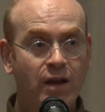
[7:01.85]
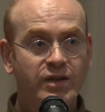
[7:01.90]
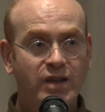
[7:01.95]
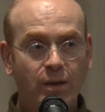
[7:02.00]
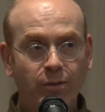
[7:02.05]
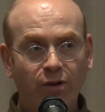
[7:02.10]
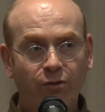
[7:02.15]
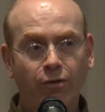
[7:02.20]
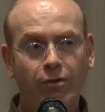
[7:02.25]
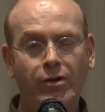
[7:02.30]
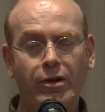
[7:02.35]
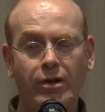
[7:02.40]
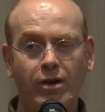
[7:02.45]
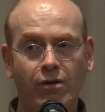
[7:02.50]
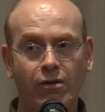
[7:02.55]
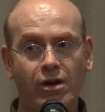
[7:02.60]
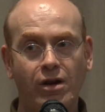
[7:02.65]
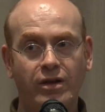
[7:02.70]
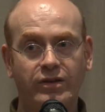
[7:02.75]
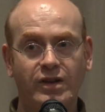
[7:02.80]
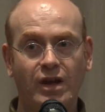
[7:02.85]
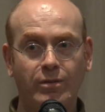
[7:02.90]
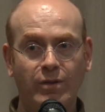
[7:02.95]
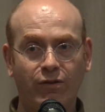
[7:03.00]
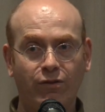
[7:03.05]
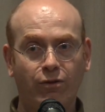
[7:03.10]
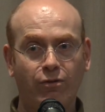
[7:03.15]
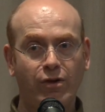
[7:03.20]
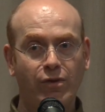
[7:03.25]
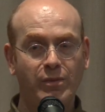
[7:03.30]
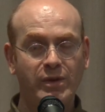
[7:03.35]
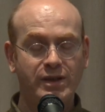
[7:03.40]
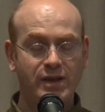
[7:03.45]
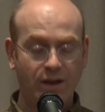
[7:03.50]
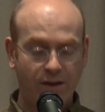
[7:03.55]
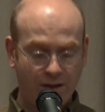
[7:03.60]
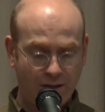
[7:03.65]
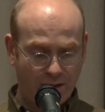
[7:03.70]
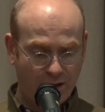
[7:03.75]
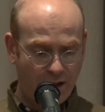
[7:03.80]
Type level, uh, type level
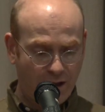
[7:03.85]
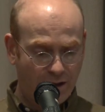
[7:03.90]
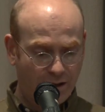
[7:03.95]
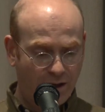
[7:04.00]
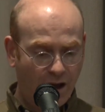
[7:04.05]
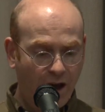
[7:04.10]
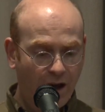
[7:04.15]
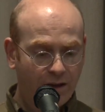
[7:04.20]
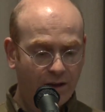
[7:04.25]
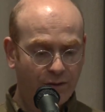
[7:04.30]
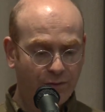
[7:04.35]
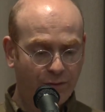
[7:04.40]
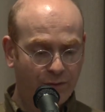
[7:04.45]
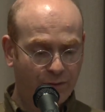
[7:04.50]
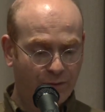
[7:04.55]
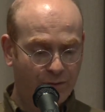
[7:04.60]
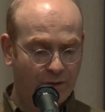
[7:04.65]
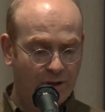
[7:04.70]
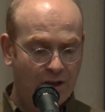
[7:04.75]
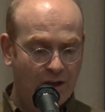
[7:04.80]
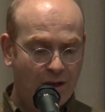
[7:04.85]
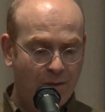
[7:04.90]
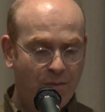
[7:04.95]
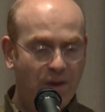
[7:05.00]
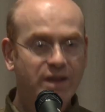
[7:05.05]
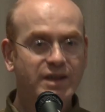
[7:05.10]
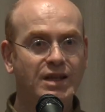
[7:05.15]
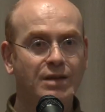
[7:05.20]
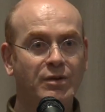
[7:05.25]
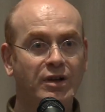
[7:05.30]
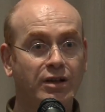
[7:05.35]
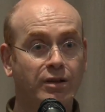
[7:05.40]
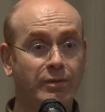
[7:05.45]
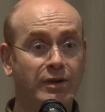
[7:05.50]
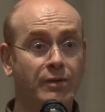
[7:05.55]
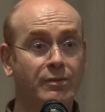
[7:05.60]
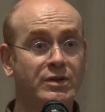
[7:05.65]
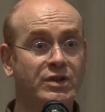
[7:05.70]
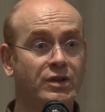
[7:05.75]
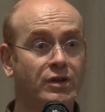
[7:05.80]
arithmetic uh, kind of may seem a little
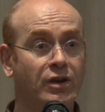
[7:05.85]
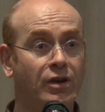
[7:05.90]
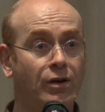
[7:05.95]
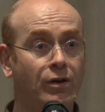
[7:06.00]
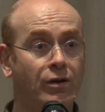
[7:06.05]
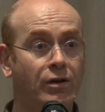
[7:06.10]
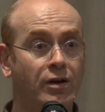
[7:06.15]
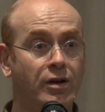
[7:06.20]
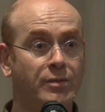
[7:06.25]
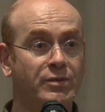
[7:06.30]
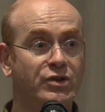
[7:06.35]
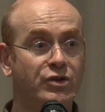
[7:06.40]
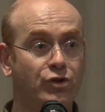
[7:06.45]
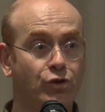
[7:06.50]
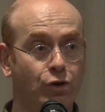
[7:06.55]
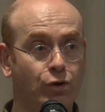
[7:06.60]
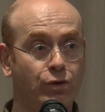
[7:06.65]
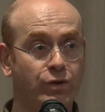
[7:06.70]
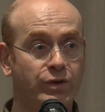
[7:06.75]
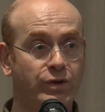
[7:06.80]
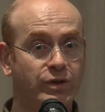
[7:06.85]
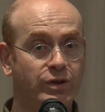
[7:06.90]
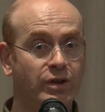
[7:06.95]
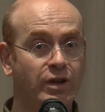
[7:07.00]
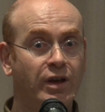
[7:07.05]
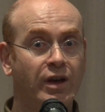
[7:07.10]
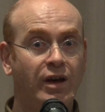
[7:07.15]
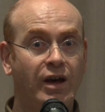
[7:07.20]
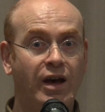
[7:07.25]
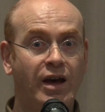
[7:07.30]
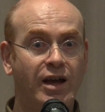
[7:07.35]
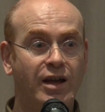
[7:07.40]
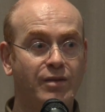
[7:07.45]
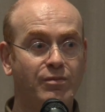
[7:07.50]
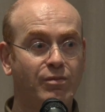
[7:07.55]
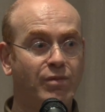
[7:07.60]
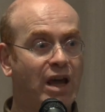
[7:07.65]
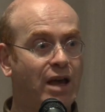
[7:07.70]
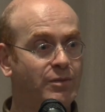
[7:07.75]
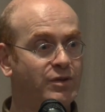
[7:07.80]
bit obscure and abstruse,
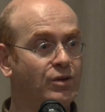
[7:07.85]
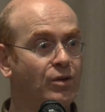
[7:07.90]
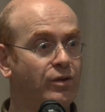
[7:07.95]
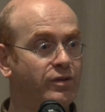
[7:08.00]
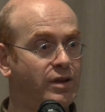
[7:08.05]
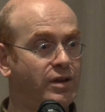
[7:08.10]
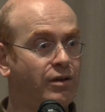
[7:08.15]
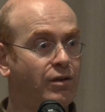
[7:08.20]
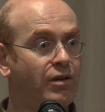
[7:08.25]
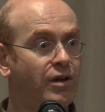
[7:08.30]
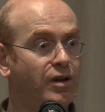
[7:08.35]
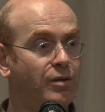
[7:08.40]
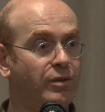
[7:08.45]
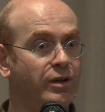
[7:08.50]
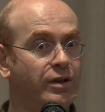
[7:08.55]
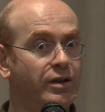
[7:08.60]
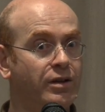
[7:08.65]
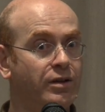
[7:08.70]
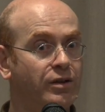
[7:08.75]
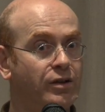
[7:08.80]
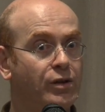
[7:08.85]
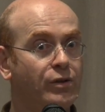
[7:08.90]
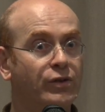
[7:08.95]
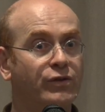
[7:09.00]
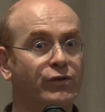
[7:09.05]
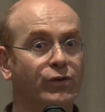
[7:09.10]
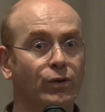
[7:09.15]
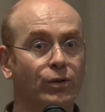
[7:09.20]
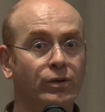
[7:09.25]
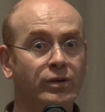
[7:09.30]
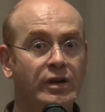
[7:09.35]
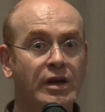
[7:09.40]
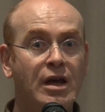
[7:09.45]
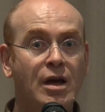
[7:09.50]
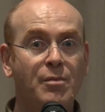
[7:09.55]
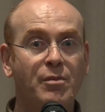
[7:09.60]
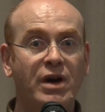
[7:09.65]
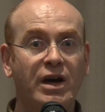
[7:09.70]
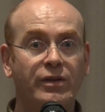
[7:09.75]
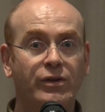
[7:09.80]
and perhaps not incredibly useful,
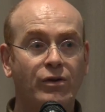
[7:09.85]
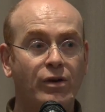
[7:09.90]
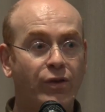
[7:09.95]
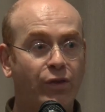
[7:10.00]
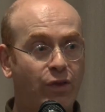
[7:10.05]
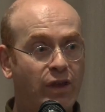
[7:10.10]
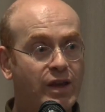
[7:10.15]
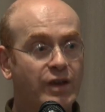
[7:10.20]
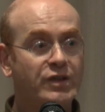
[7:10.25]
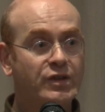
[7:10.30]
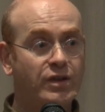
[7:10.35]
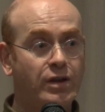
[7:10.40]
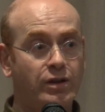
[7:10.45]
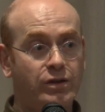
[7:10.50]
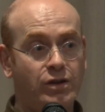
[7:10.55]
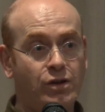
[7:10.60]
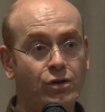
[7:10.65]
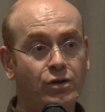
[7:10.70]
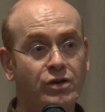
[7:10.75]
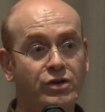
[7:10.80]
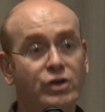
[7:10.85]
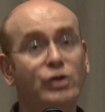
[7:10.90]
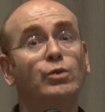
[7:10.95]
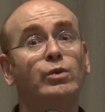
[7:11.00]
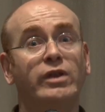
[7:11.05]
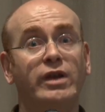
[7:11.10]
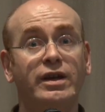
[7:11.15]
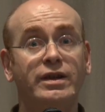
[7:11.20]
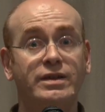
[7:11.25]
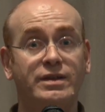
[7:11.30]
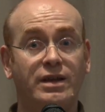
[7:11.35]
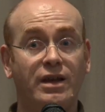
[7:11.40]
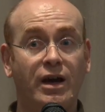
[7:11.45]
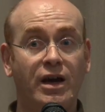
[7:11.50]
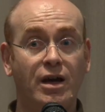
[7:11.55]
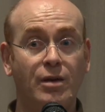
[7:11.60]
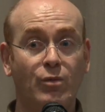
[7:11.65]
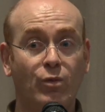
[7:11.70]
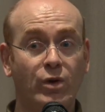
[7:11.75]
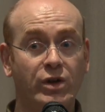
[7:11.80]
but there are things that you can do with it
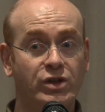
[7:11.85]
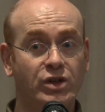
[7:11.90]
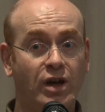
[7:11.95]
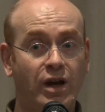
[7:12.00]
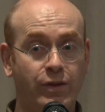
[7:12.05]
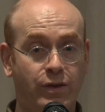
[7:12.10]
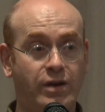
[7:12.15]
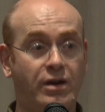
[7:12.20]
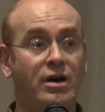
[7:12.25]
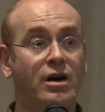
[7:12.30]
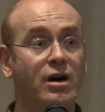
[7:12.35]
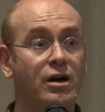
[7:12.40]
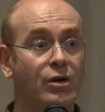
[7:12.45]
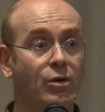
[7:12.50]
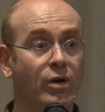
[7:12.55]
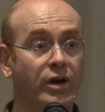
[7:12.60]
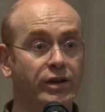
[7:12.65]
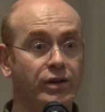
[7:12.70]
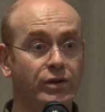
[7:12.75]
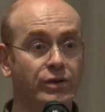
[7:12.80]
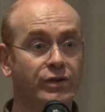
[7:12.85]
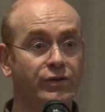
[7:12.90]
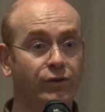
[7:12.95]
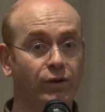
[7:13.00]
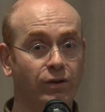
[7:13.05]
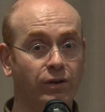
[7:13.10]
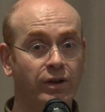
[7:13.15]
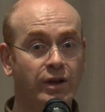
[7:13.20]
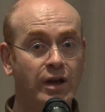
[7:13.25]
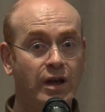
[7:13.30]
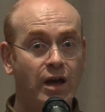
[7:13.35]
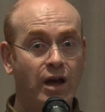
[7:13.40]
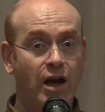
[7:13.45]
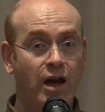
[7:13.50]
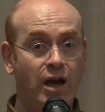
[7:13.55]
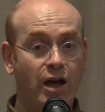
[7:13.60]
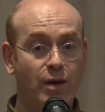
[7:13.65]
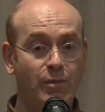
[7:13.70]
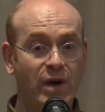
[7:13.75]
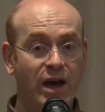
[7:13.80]
um, which I think are quite useful.
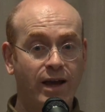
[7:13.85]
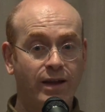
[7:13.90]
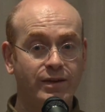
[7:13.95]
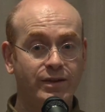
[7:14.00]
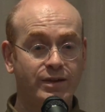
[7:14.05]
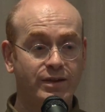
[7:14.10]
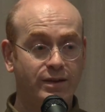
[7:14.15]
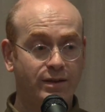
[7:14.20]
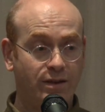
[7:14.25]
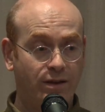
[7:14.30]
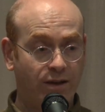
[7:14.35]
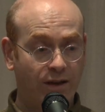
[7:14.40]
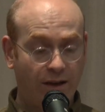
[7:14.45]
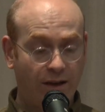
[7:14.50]
Um, and